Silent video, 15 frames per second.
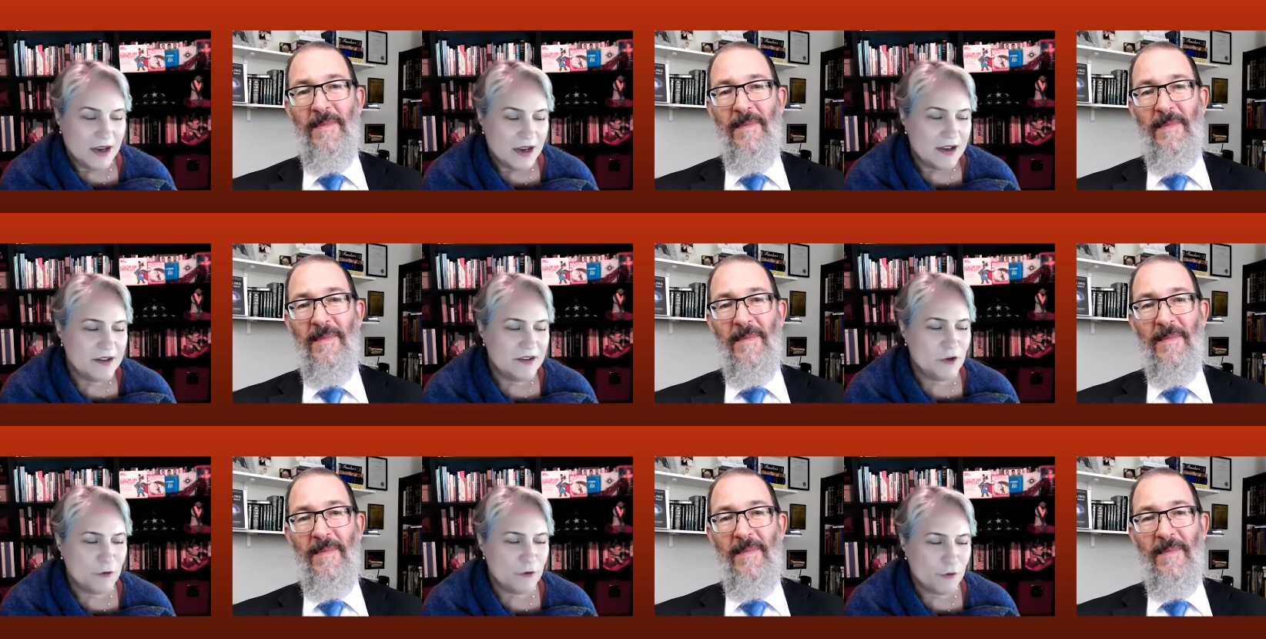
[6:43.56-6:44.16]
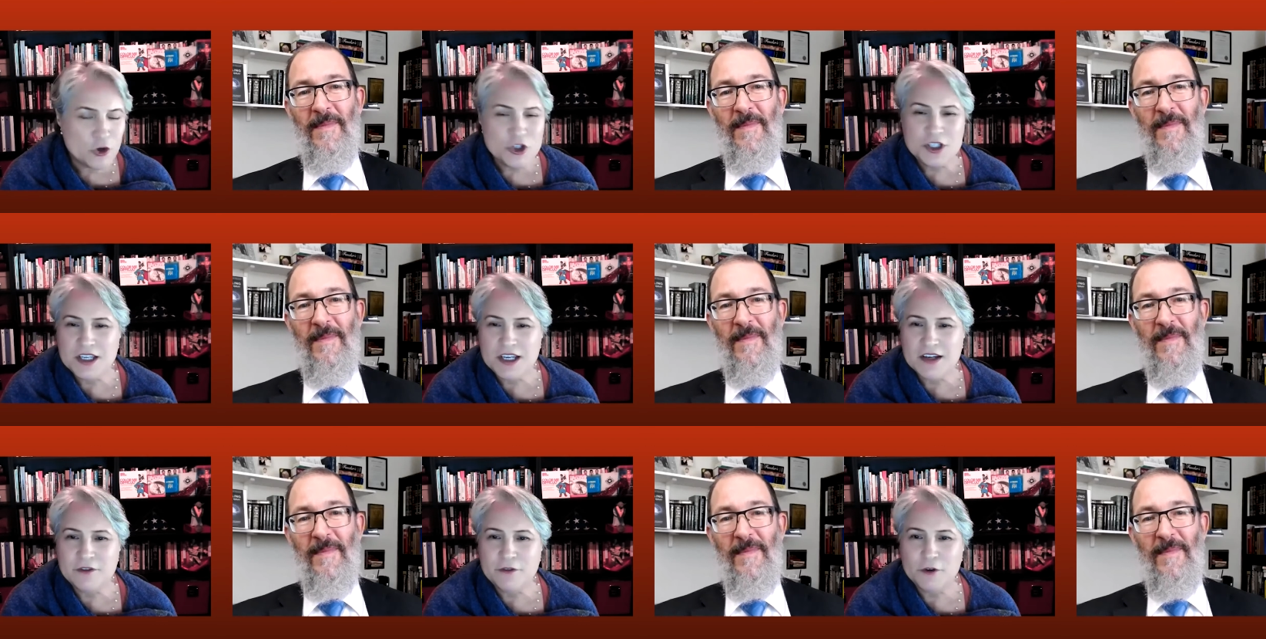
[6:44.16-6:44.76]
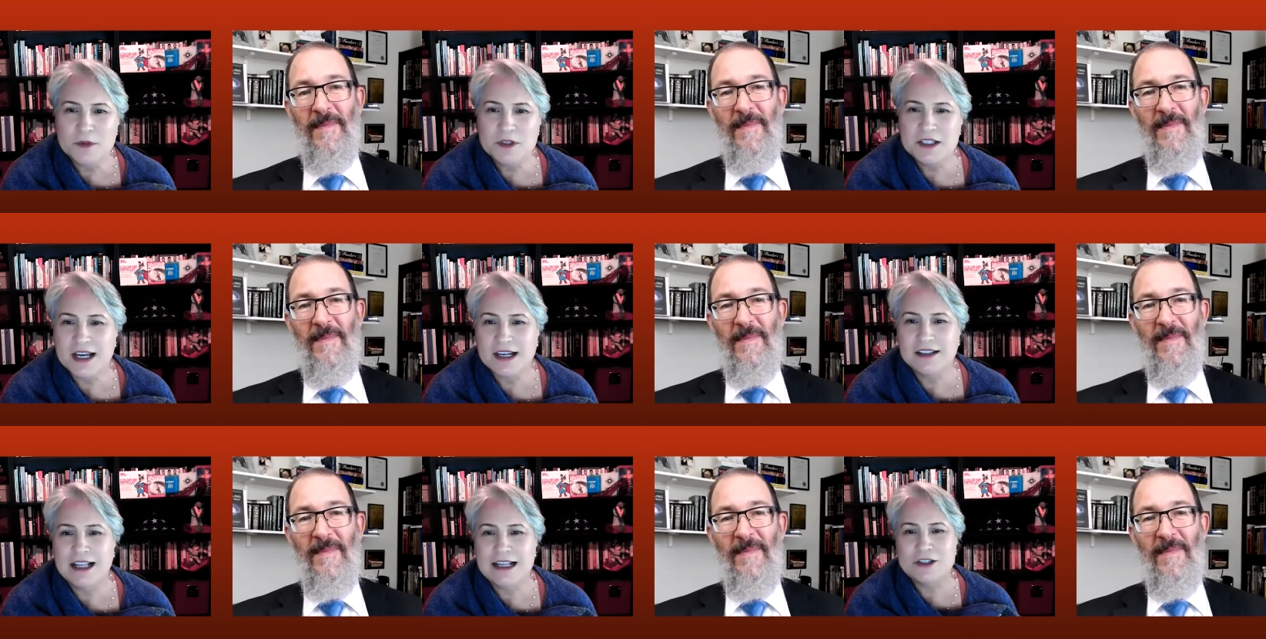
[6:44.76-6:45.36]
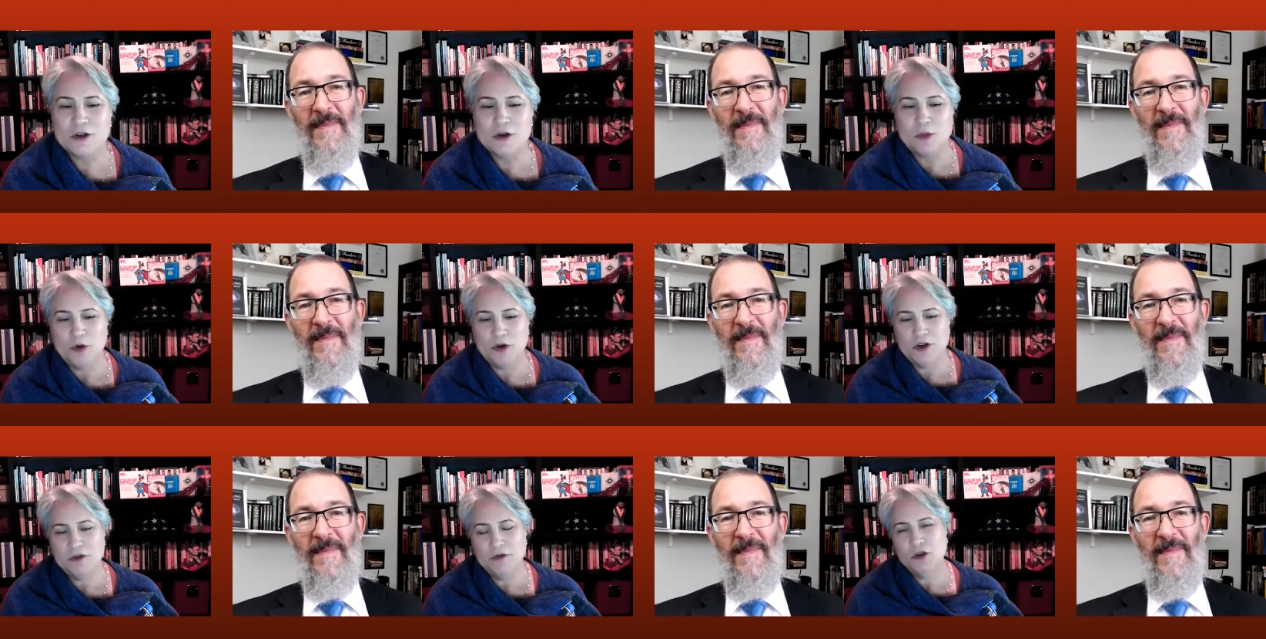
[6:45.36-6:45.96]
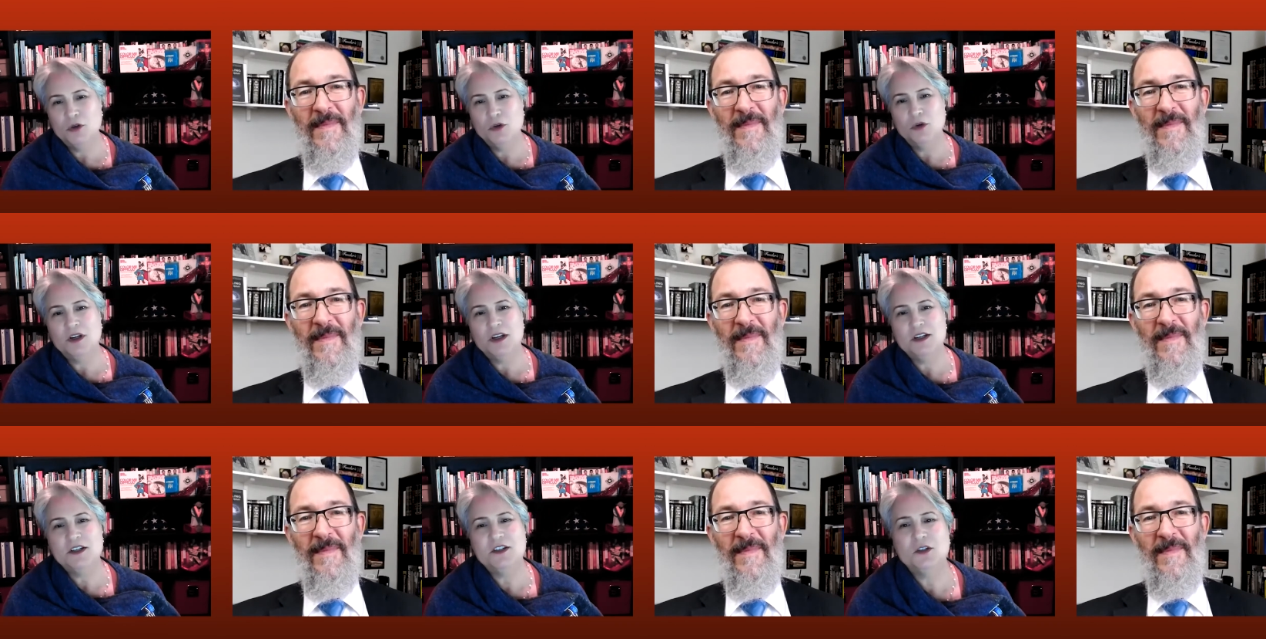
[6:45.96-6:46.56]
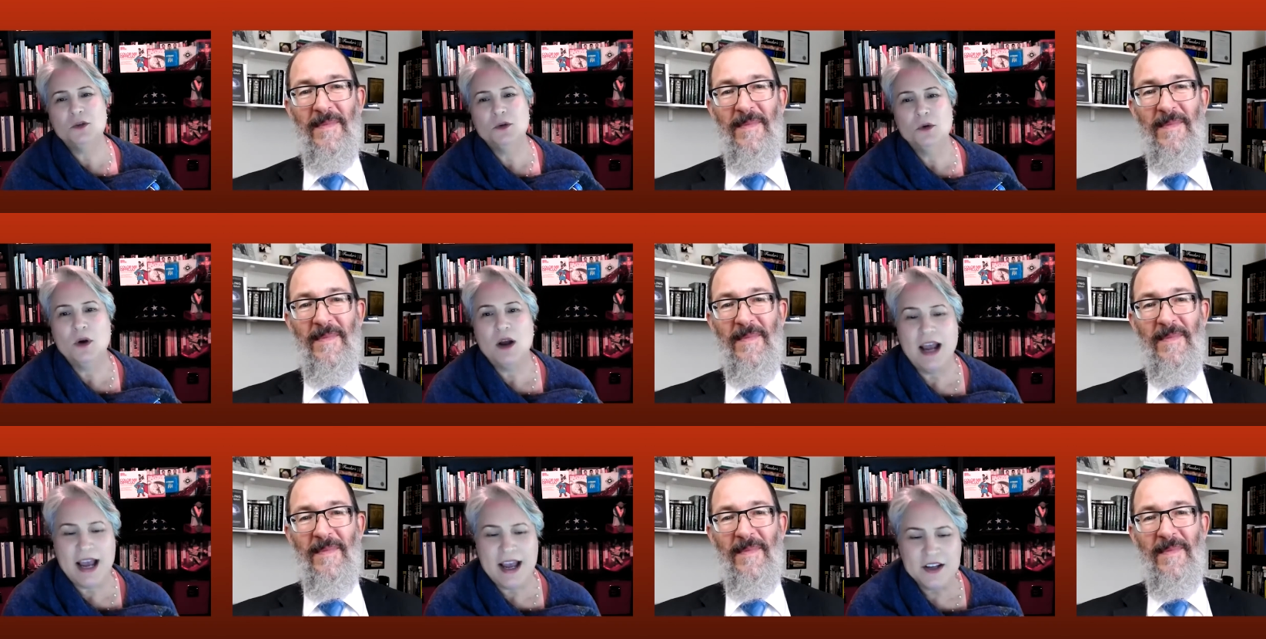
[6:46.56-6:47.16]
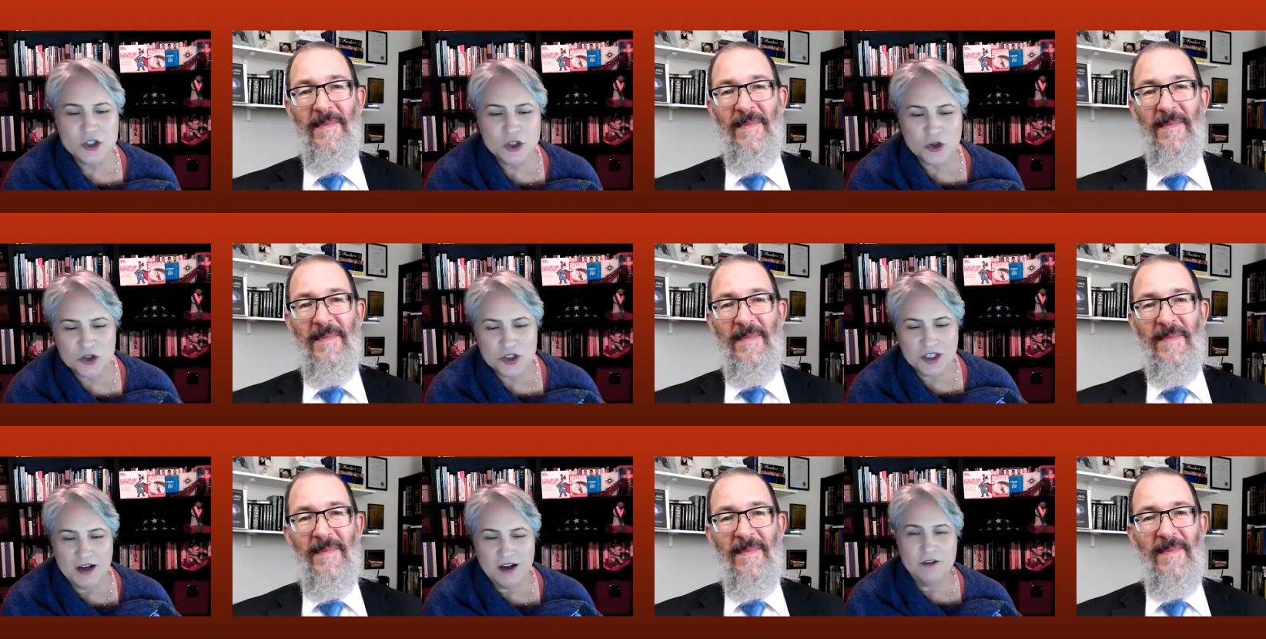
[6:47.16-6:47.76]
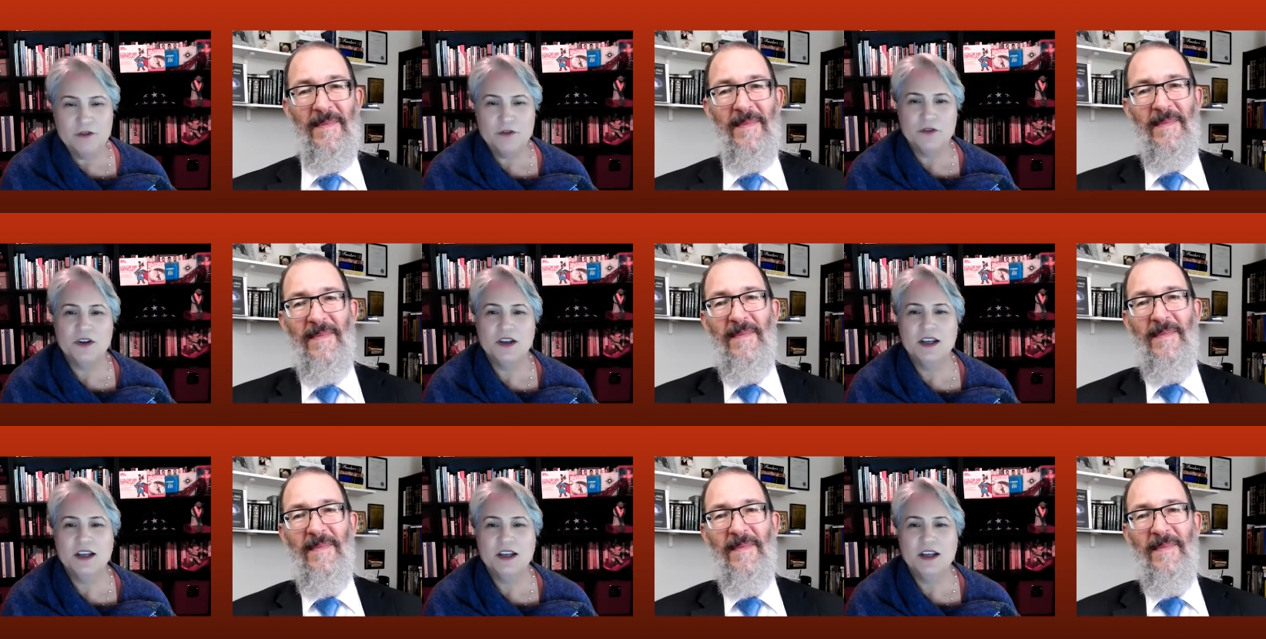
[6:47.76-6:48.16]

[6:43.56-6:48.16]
Speaker 1: And the first thing from the psychological point of view is to ask yourself